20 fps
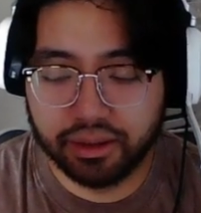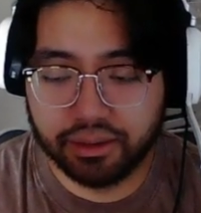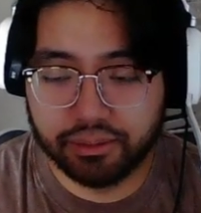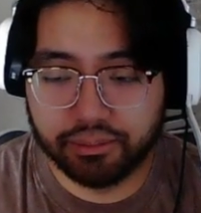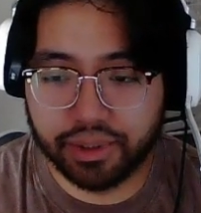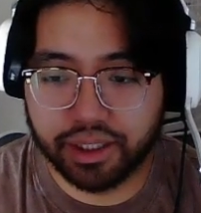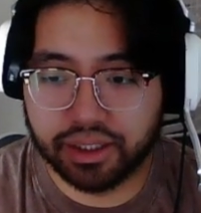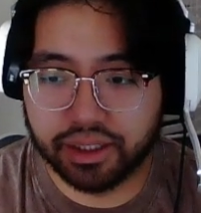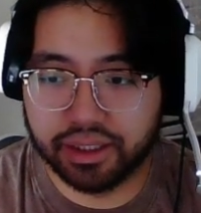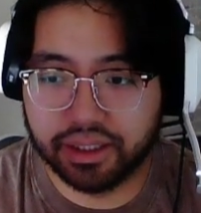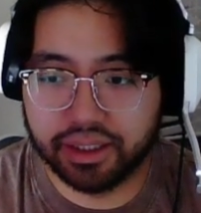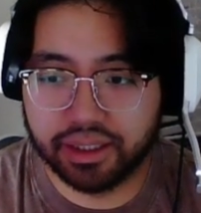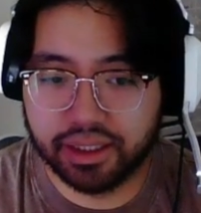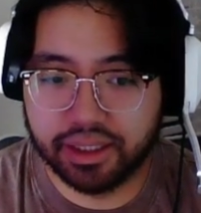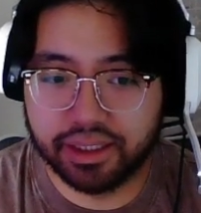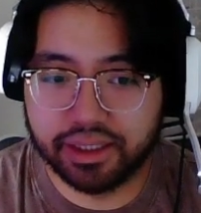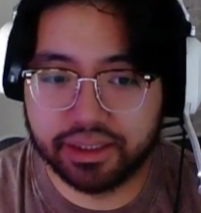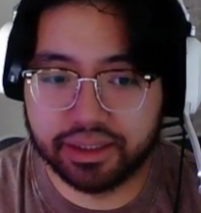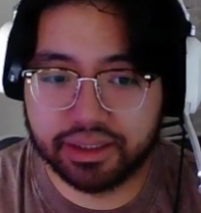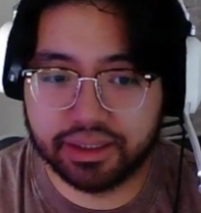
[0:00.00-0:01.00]

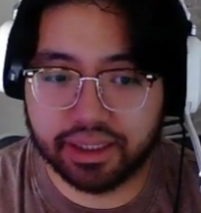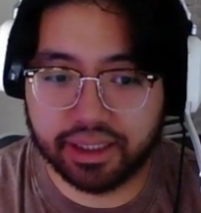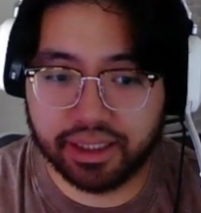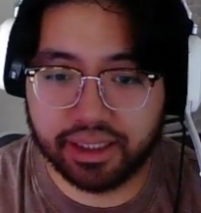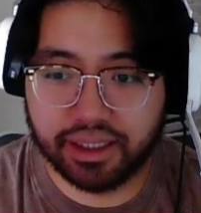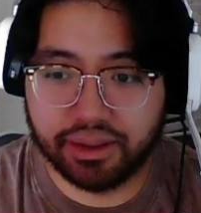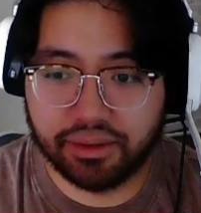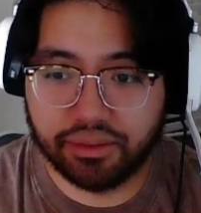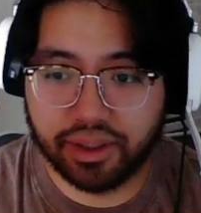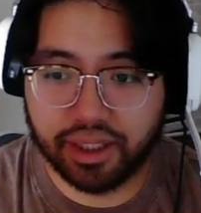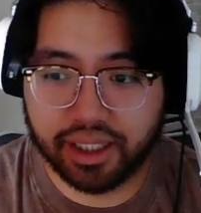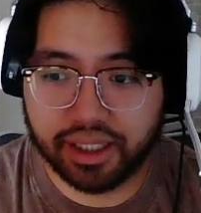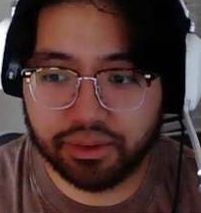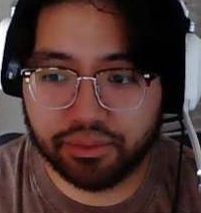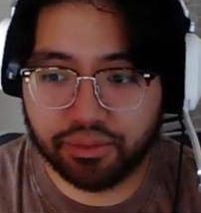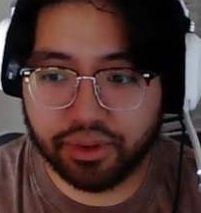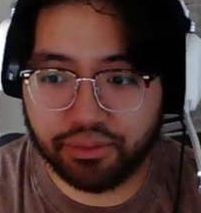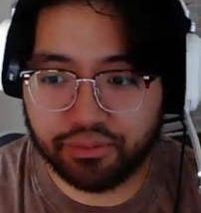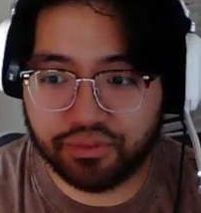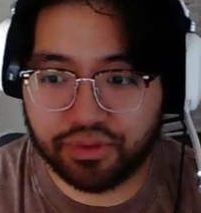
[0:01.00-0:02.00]
because it can
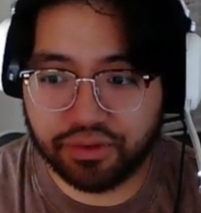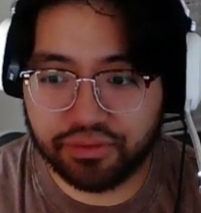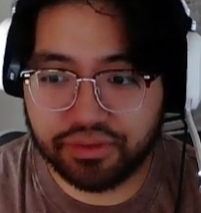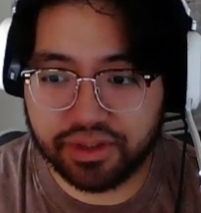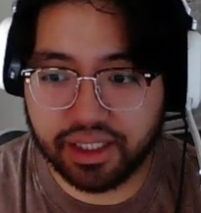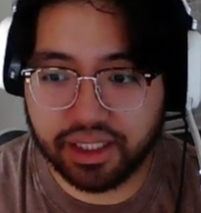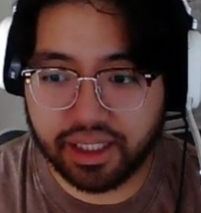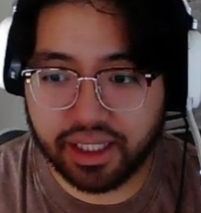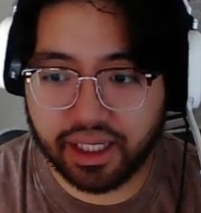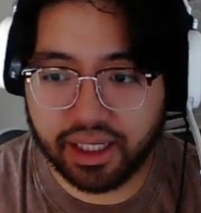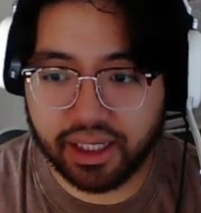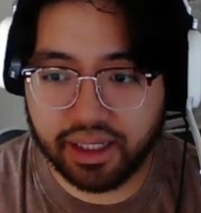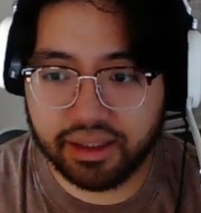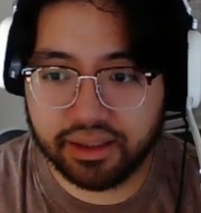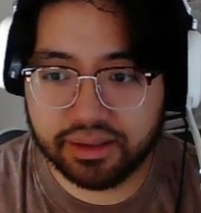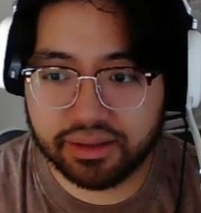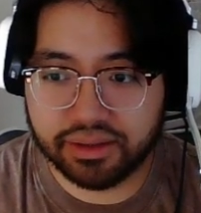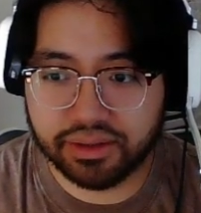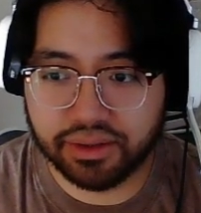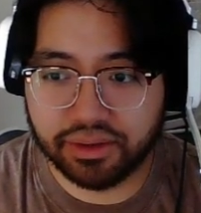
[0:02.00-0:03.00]
wipe
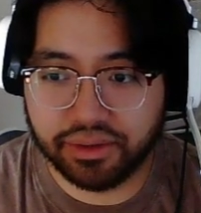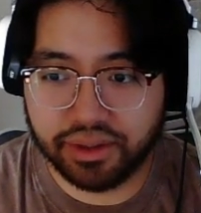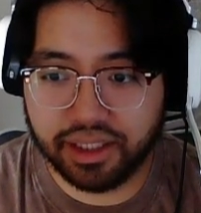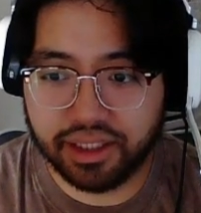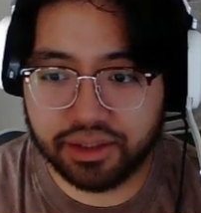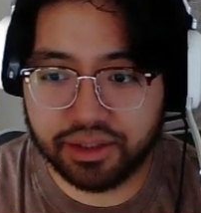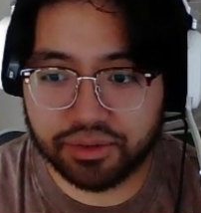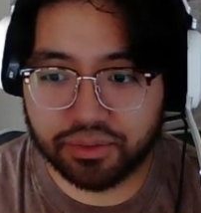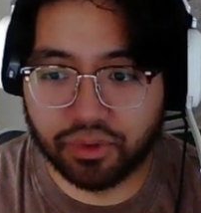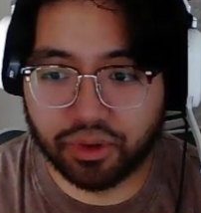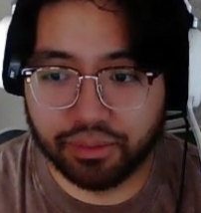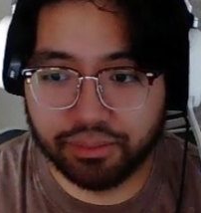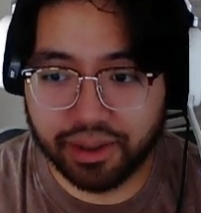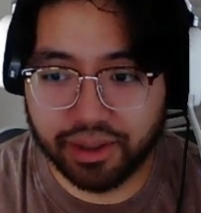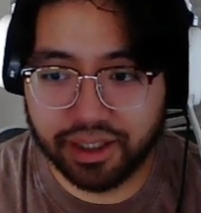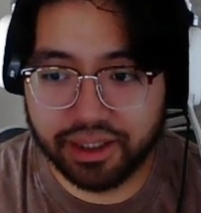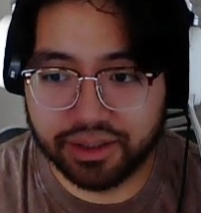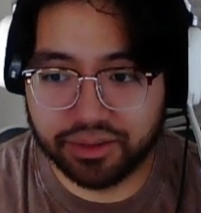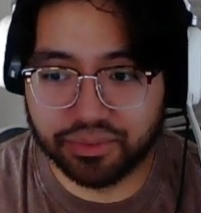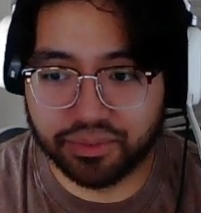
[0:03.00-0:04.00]
15k. So each
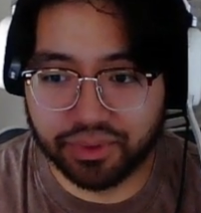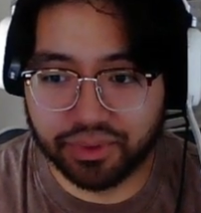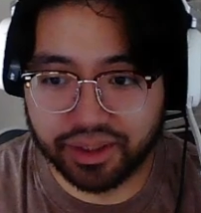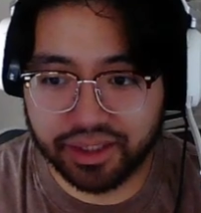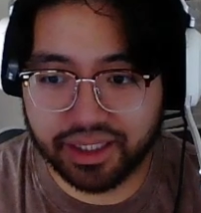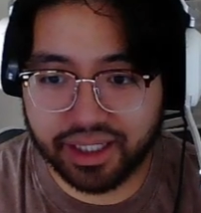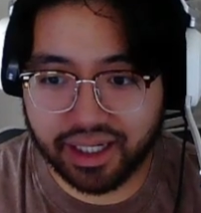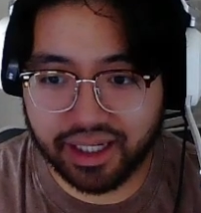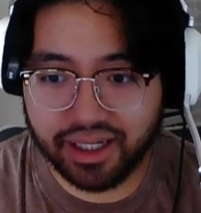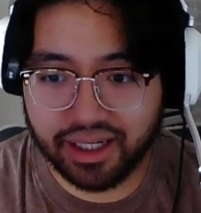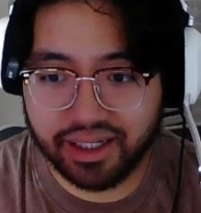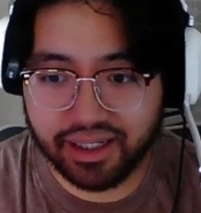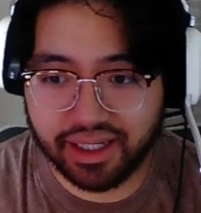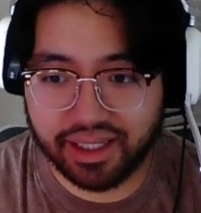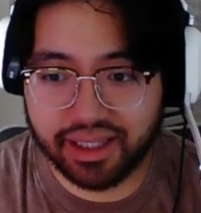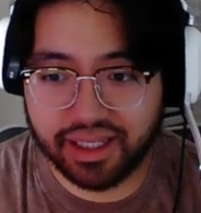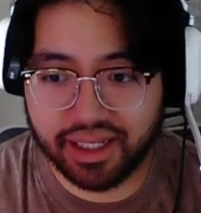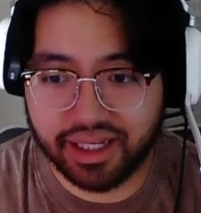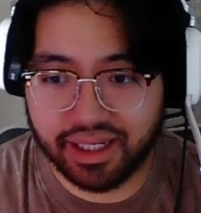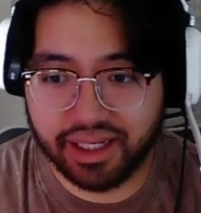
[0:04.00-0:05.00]
Wormmon is 1k,
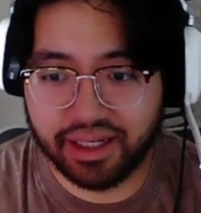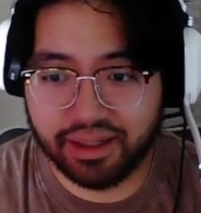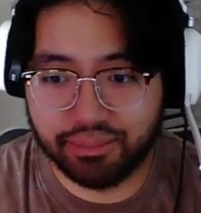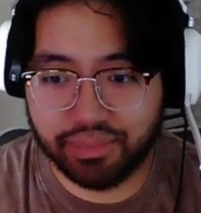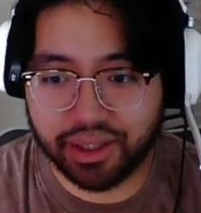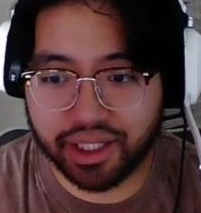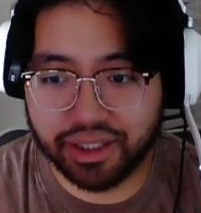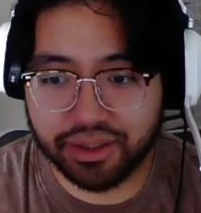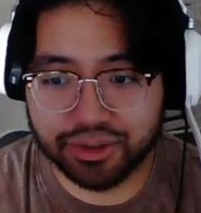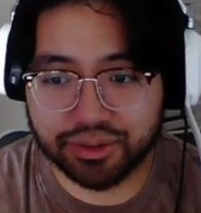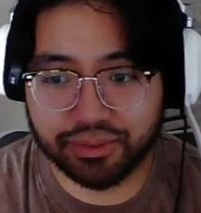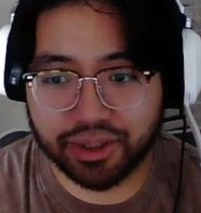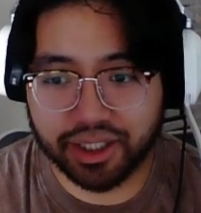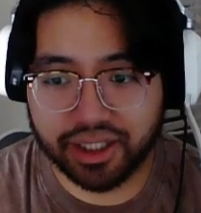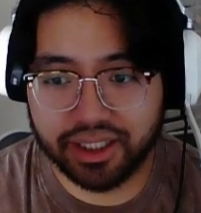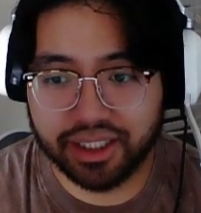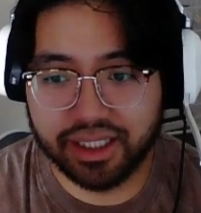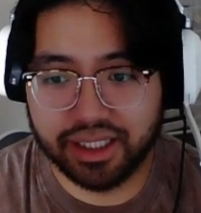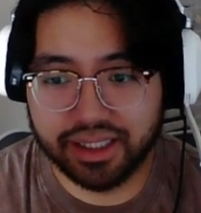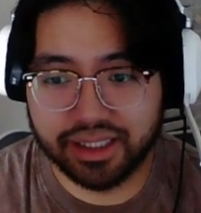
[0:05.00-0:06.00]
and then
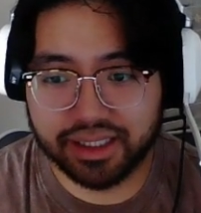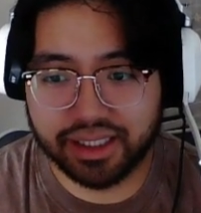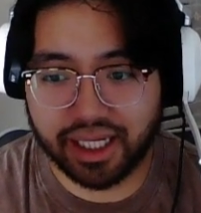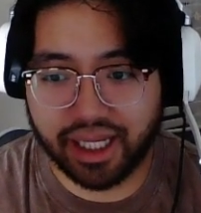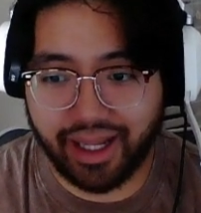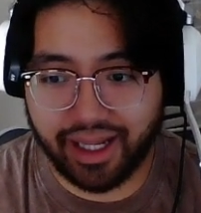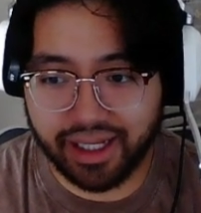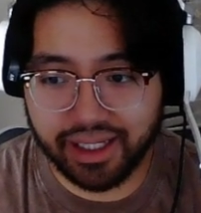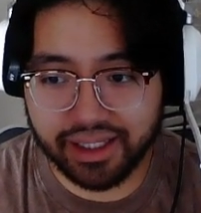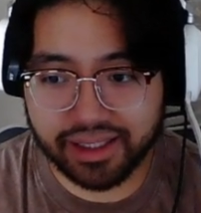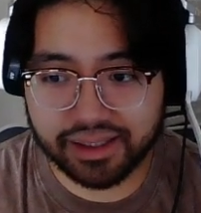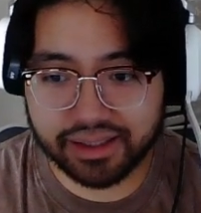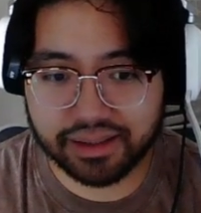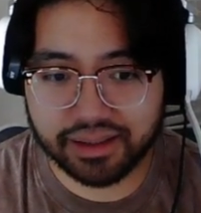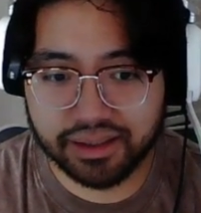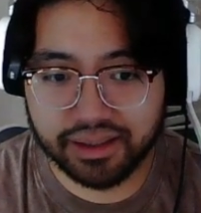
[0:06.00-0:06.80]
PAILDRAMON is 8.